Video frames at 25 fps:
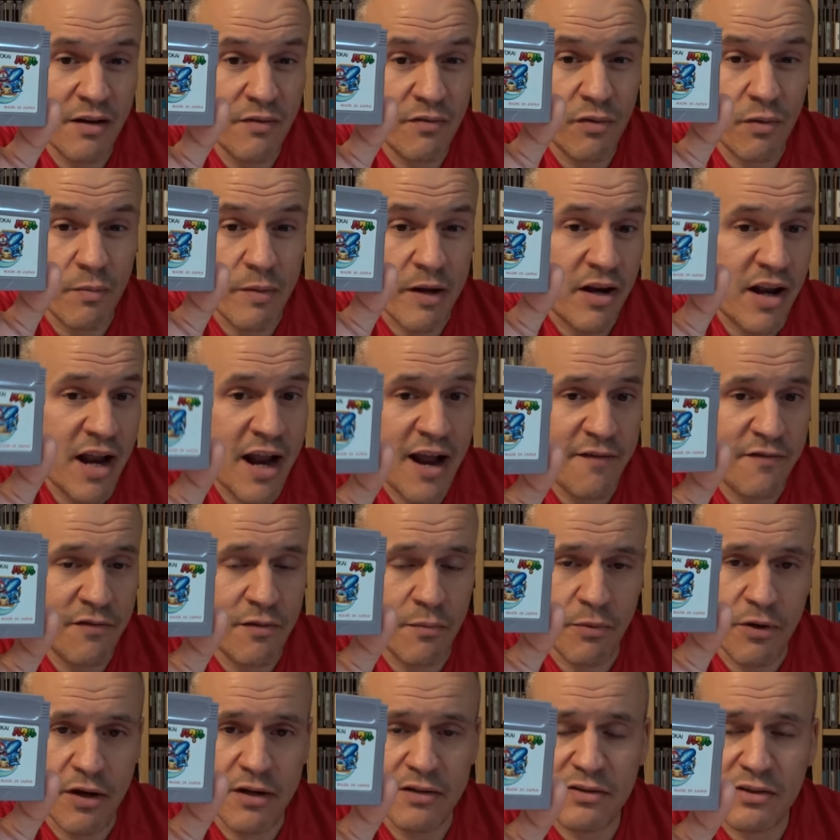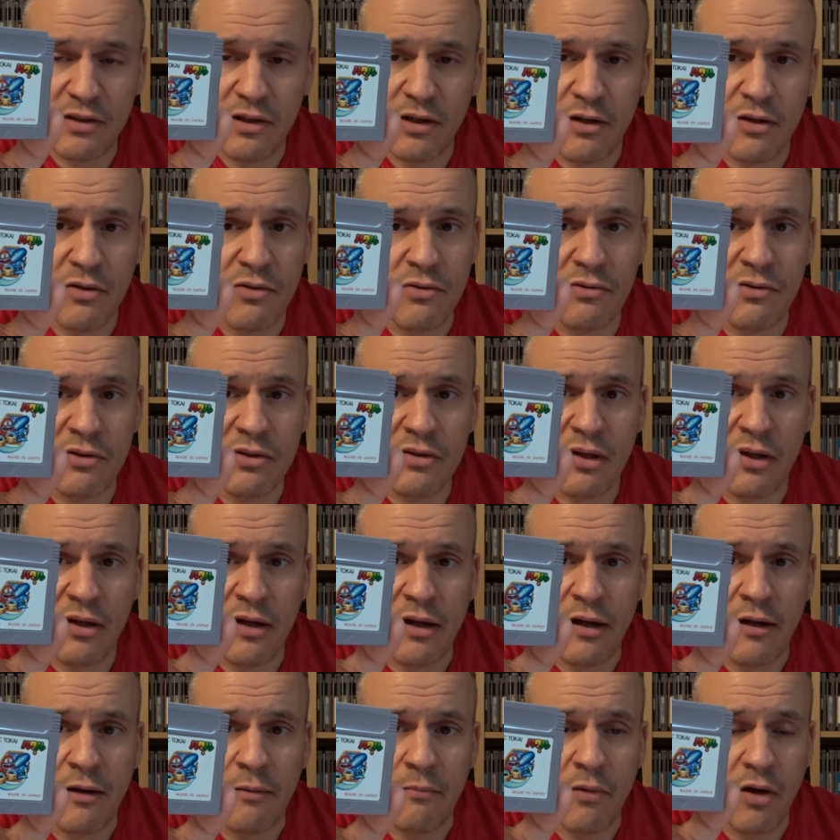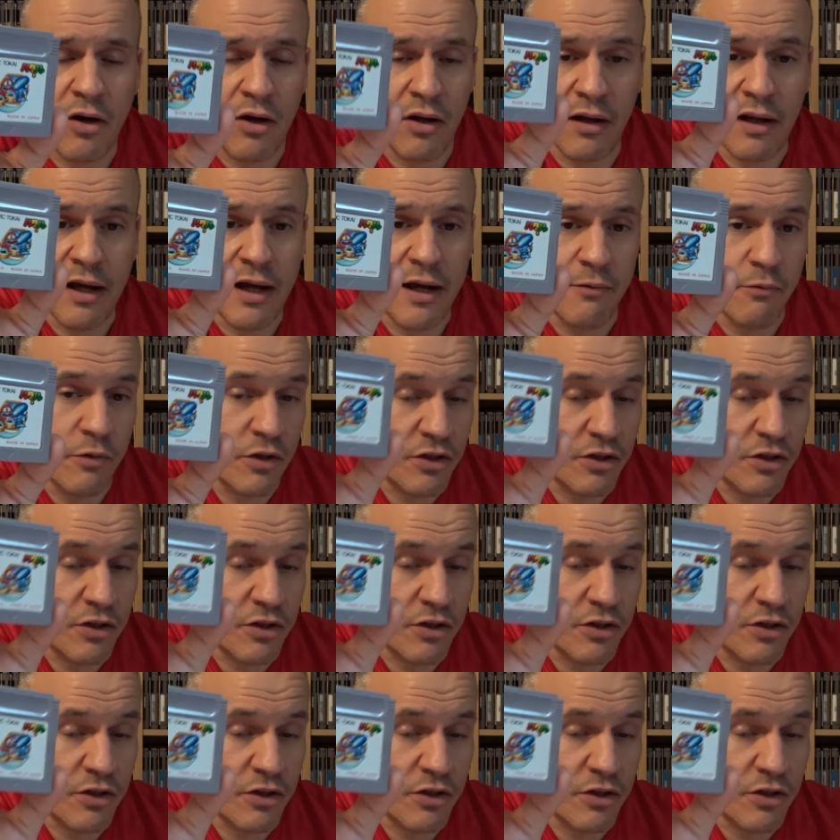it for about half the price that it goes online,